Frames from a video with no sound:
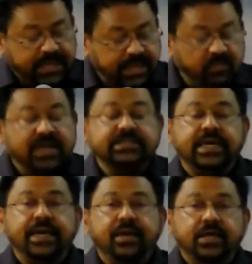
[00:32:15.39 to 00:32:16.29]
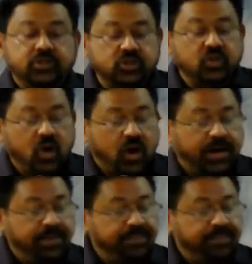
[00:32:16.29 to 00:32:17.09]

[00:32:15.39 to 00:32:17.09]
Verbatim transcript: he was a true God.